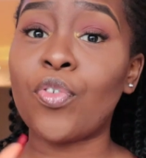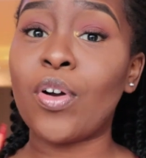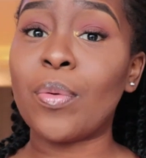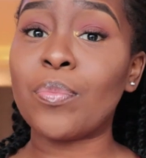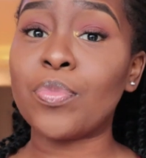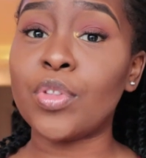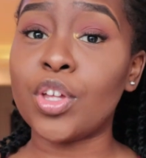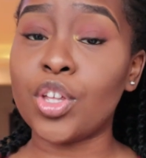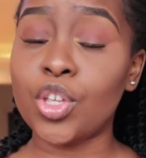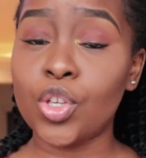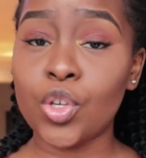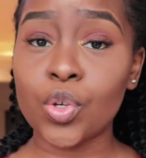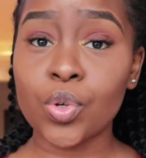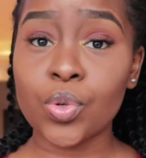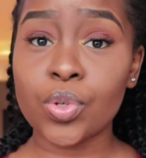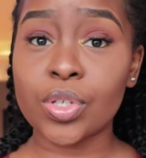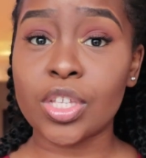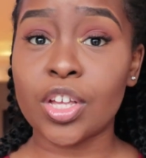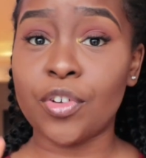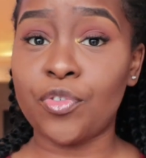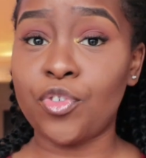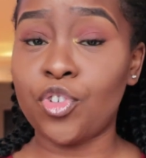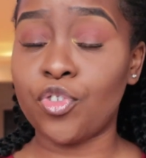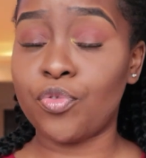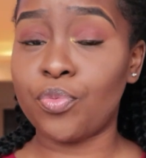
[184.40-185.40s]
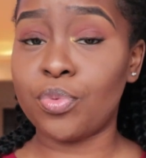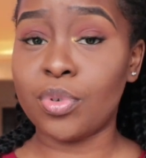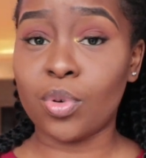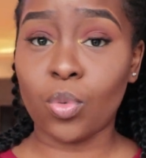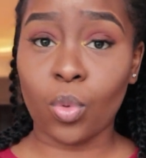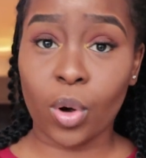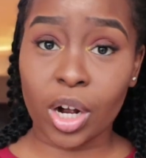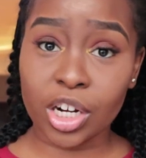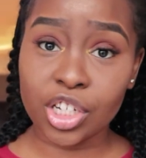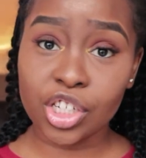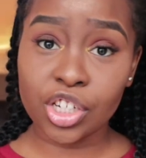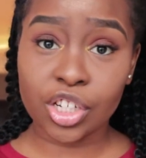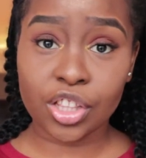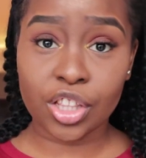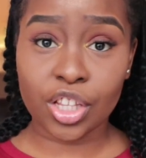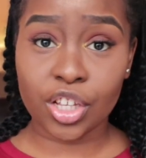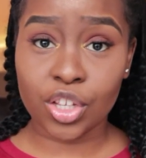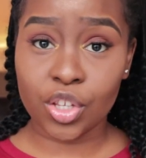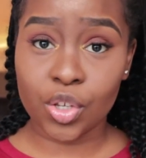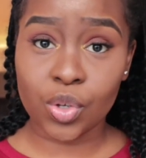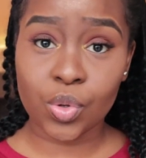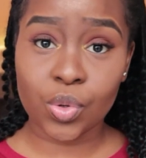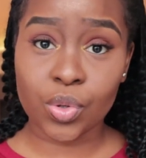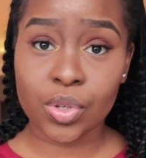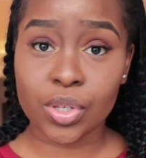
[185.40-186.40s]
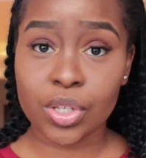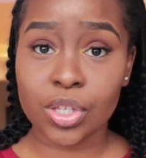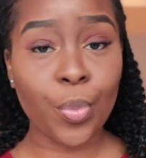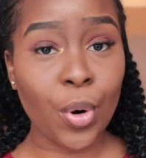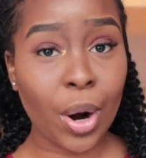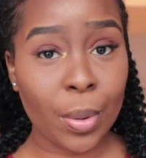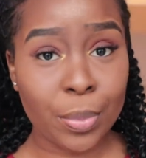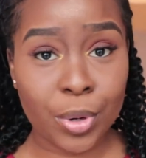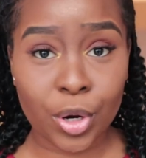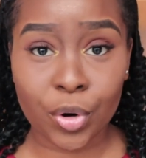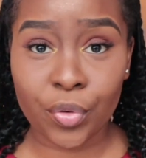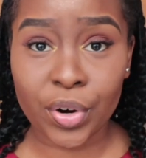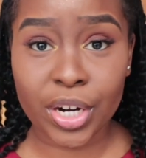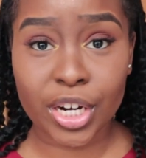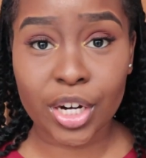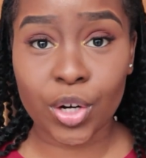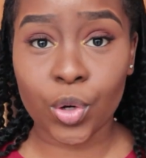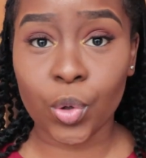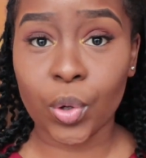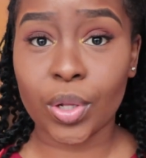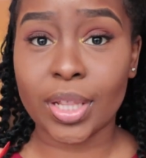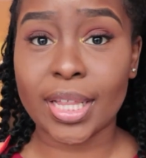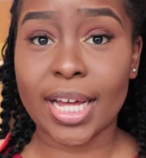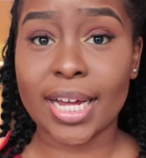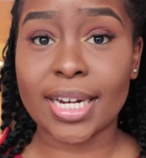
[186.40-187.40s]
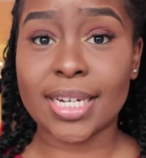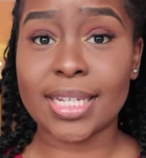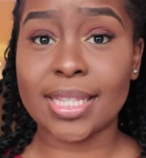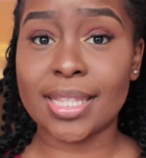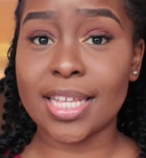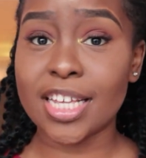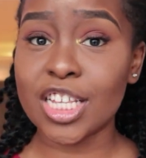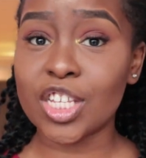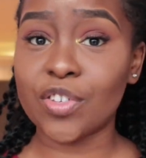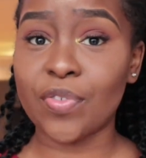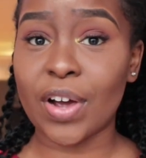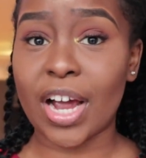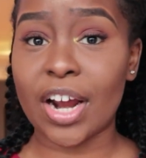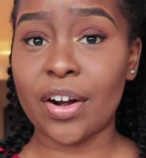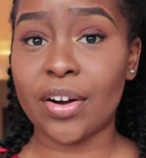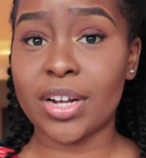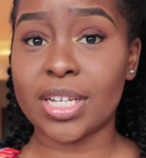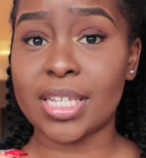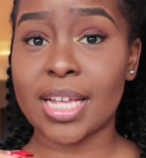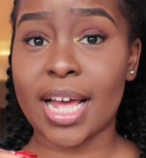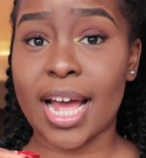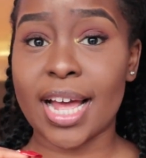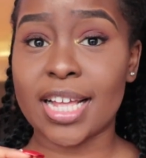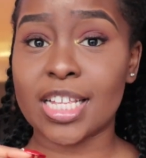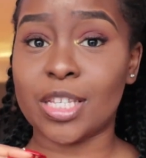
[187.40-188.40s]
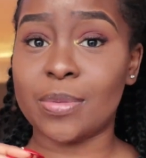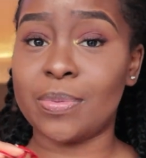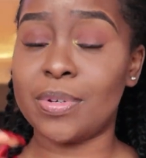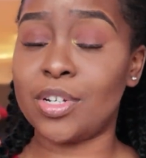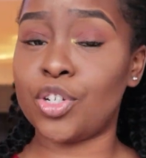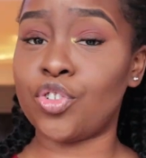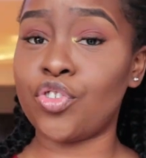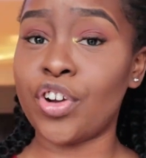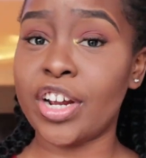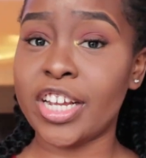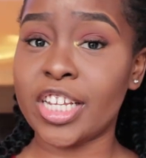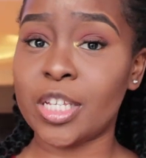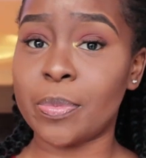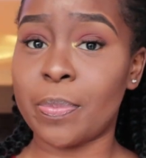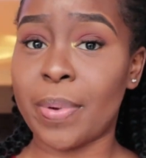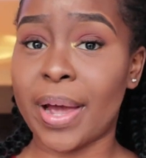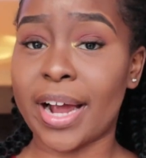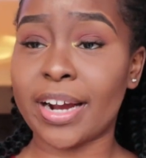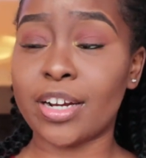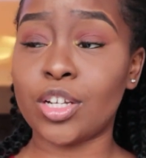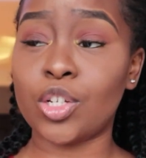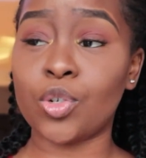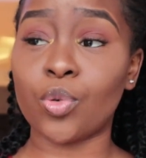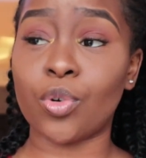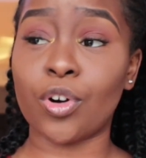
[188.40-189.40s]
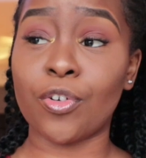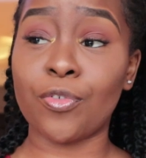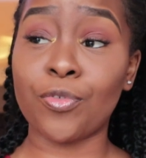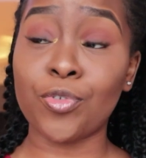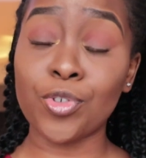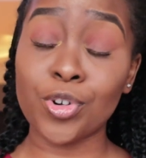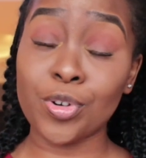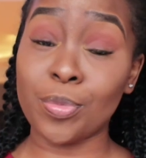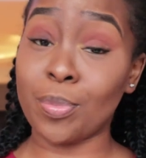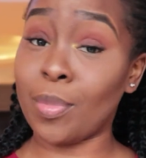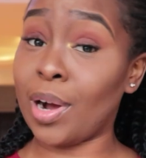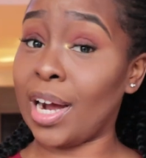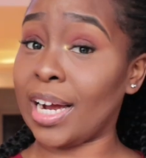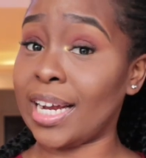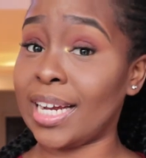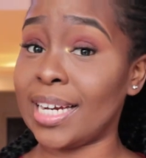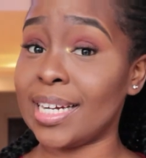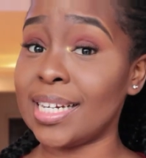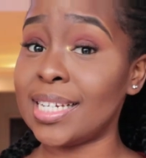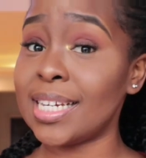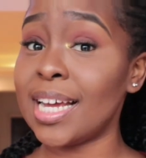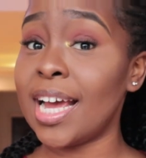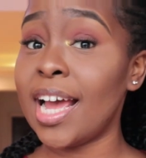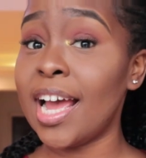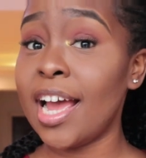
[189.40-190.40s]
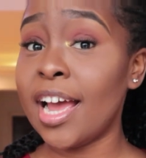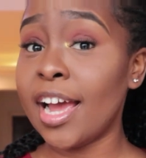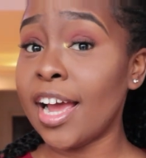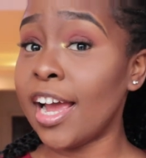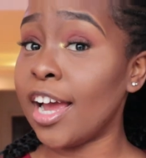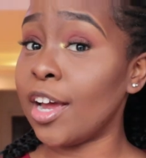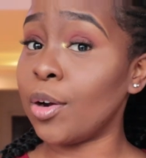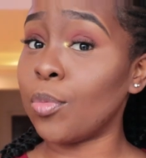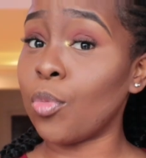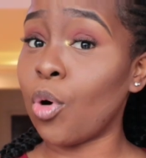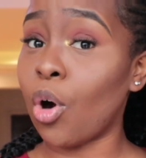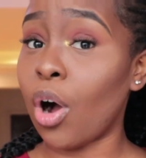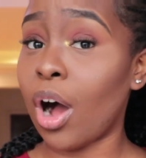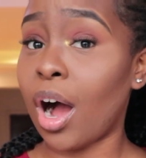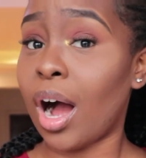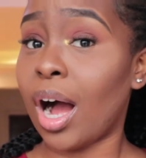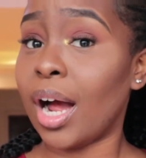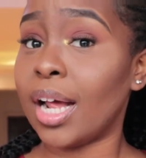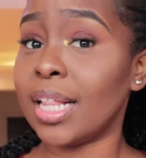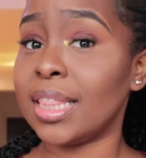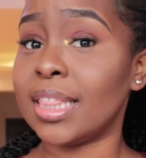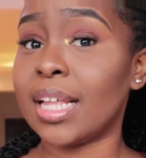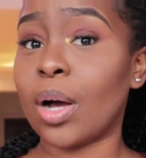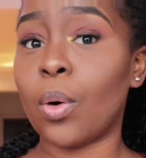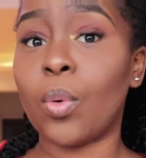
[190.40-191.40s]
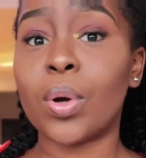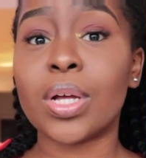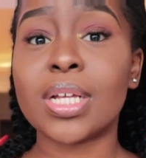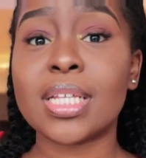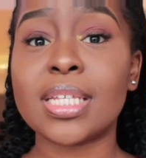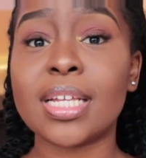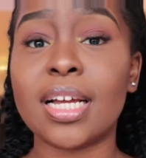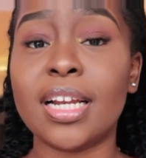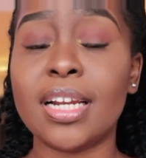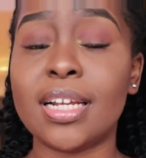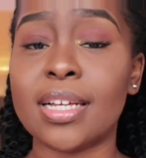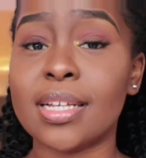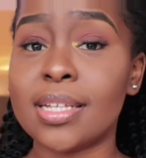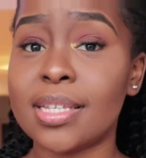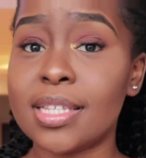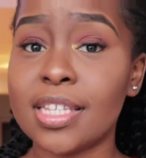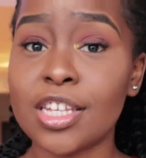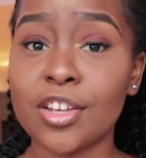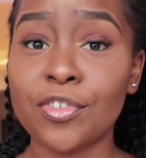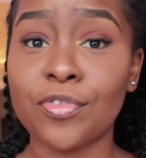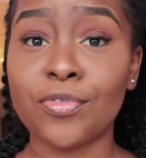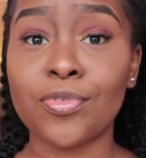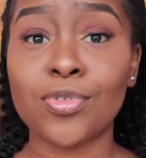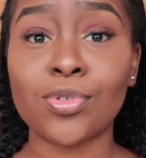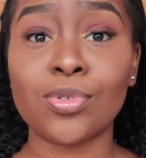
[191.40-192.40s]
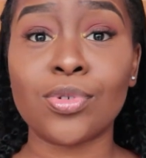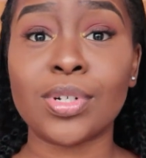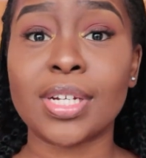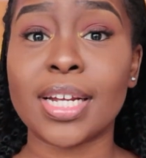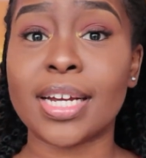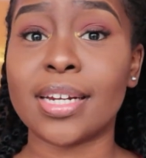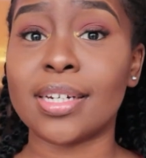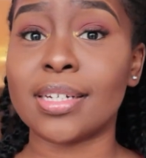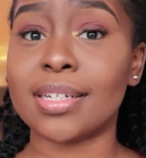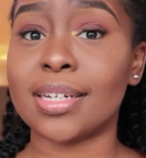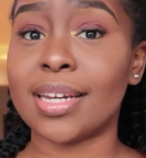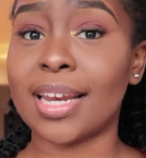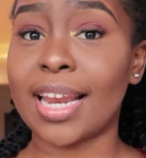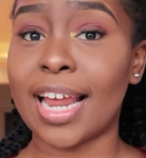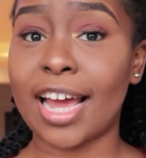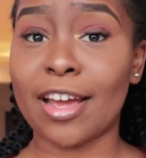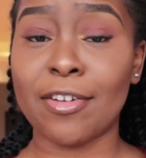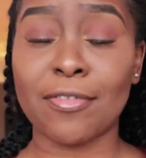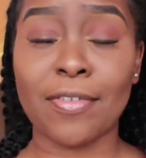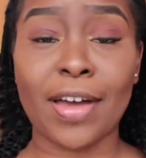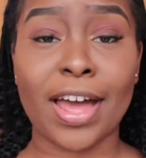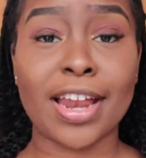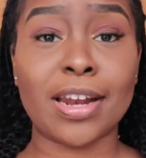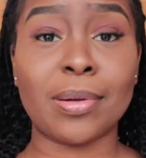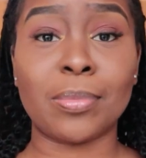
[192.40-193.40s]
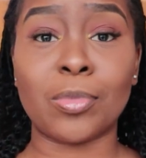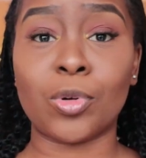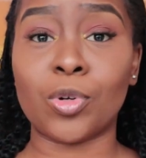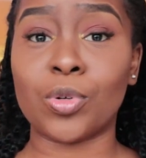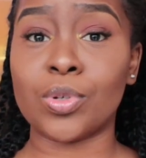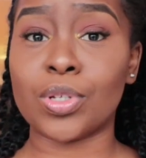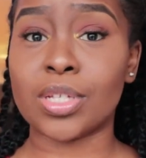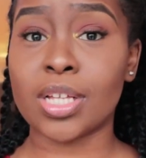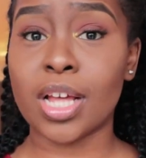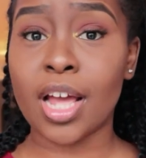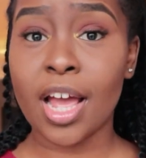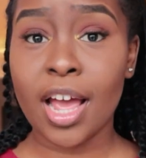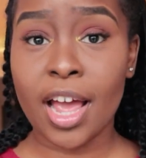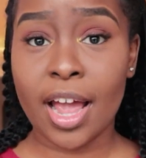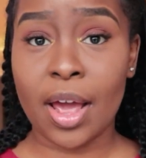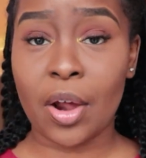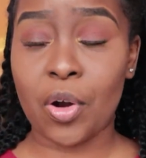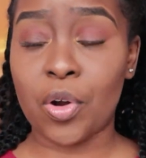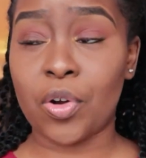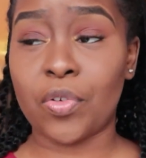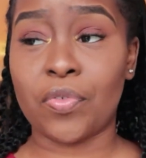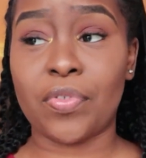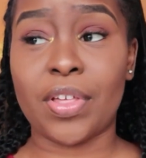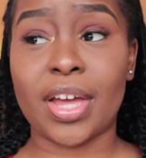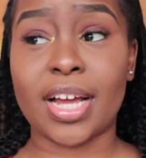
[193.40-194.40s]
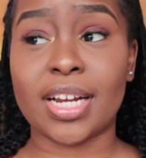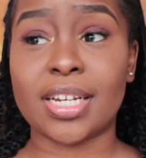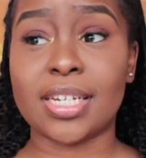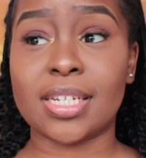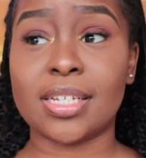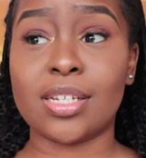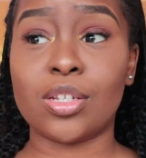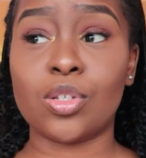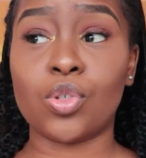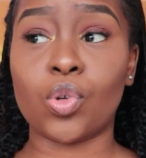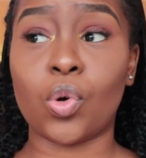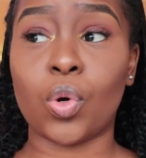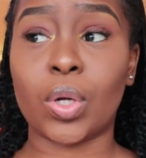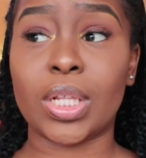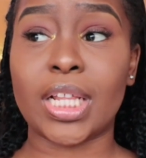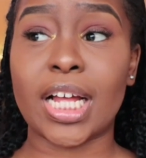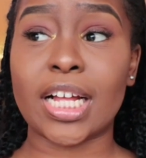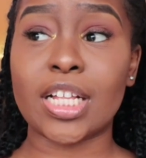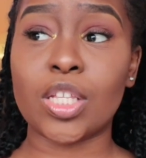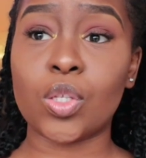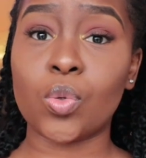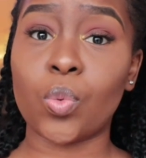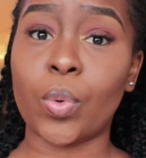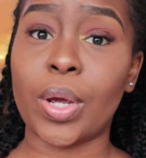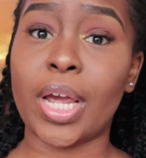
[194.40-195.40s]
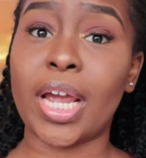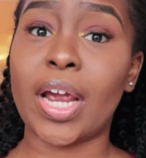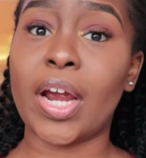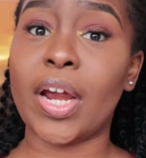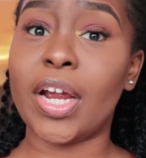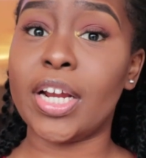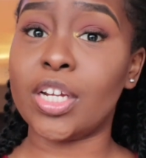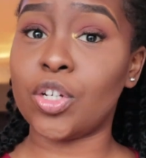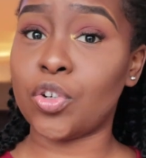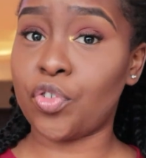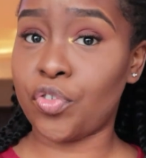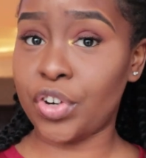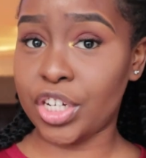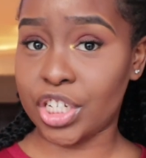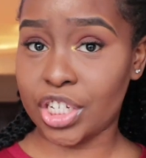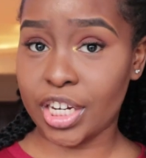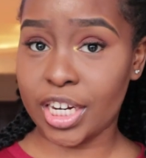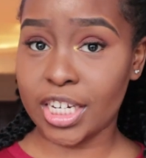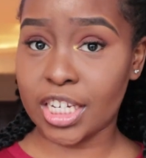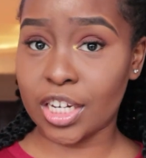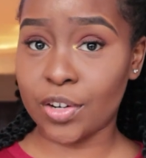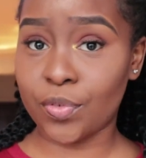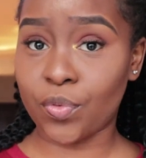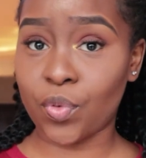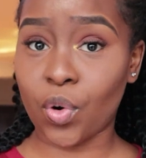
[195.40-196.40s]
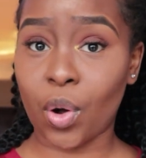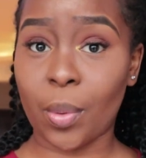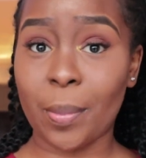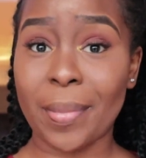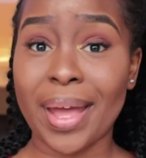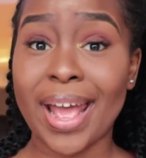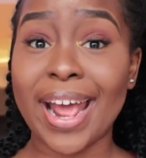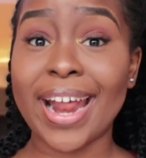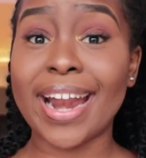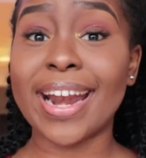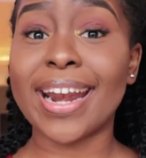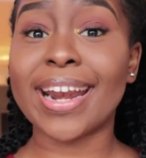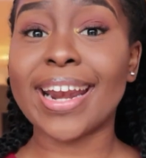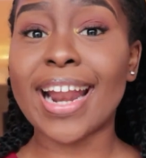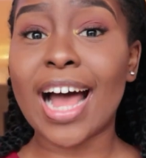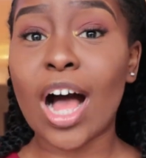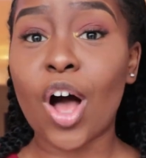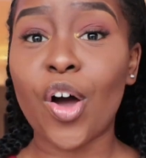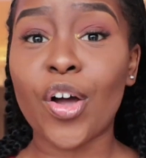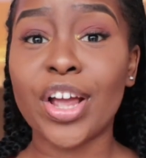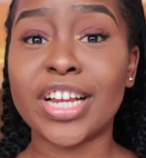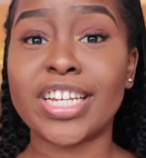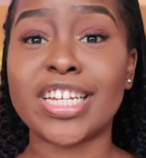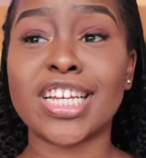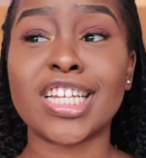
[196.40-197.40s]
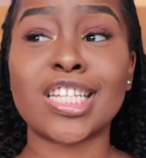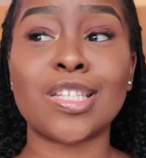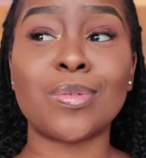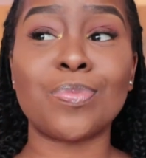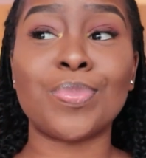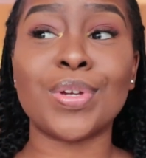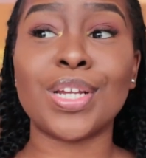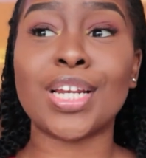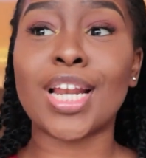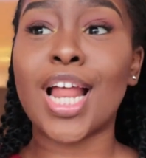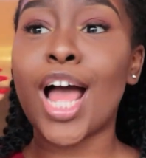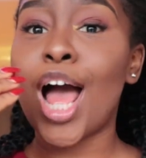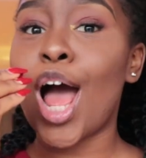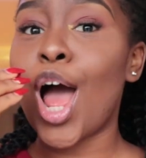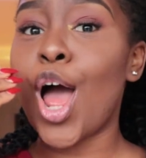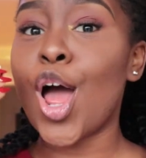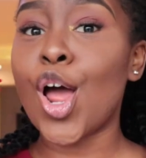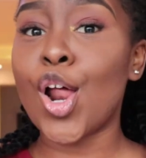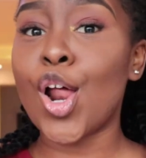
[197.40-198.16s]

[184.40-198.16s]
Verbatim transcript: from the news, if you've been watching the news, you probably already know that this virus has been traced back to a food market in Wuhan that was selling seafood and live animals and all of that. So that's where it originated from, and now it has been